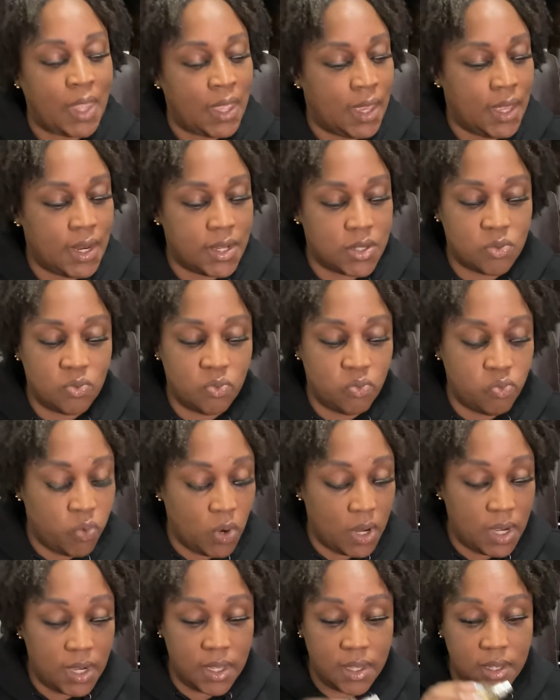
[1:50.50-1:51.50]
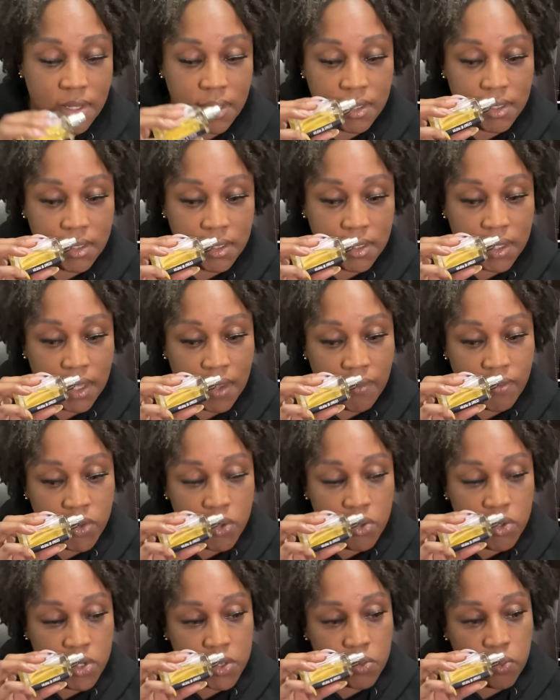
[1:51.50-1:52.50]
it is really good. If
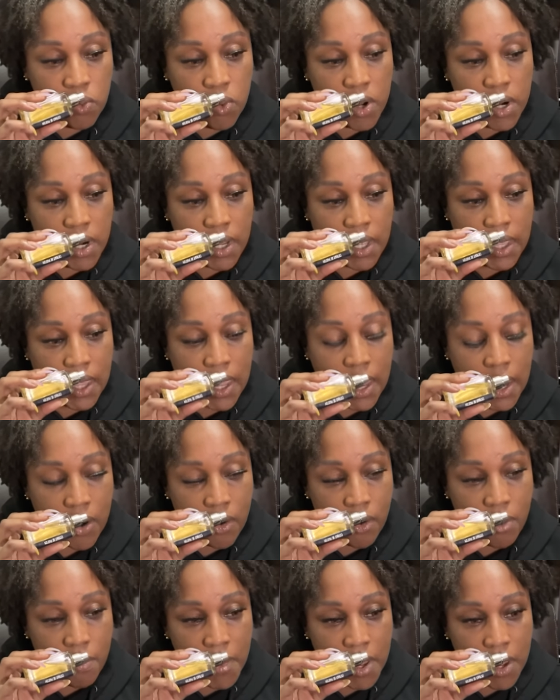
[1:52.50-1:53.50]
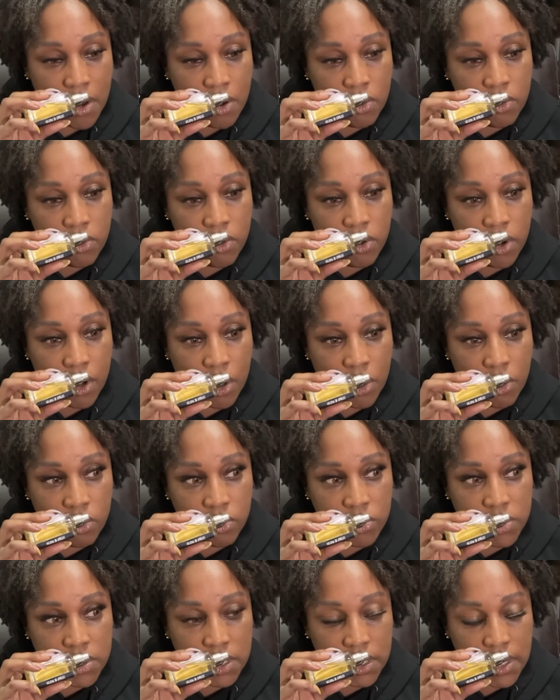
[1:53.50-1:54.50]
you just want a caramel
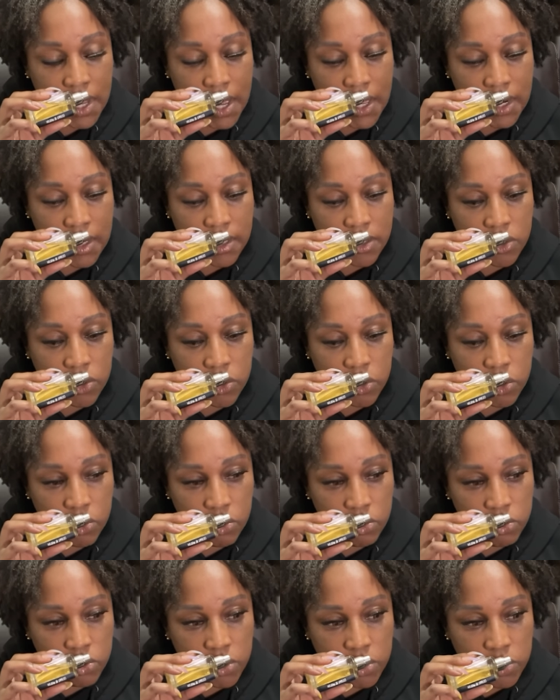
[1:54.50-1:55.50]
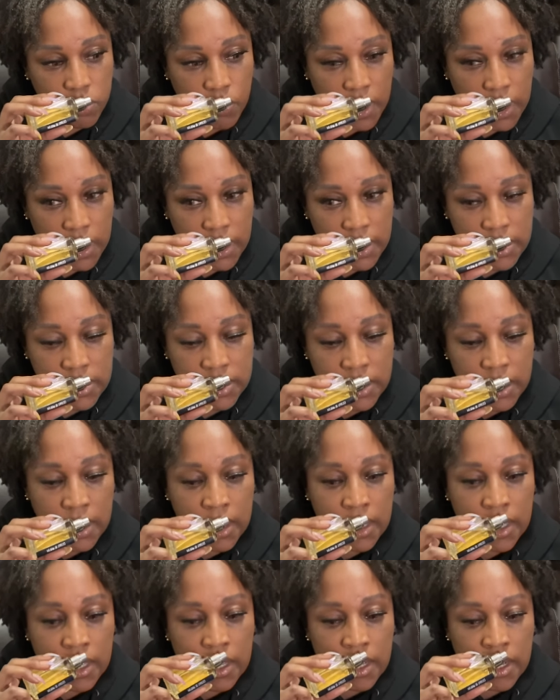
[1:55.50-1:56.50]
note, not too sweet,
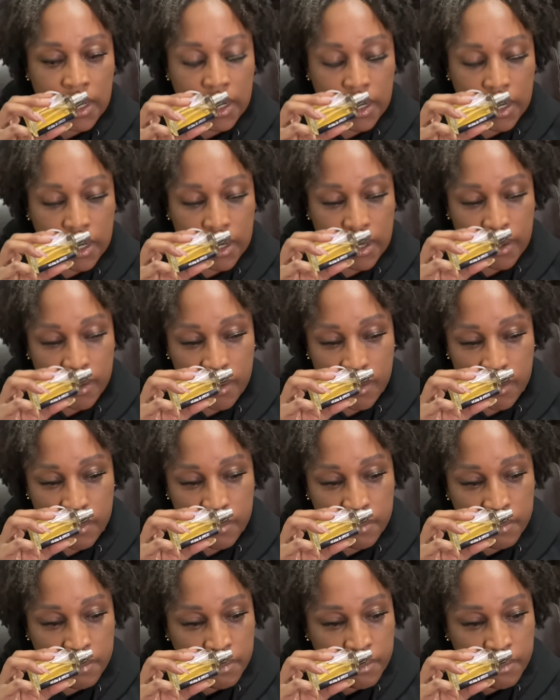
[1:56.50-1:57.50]
um,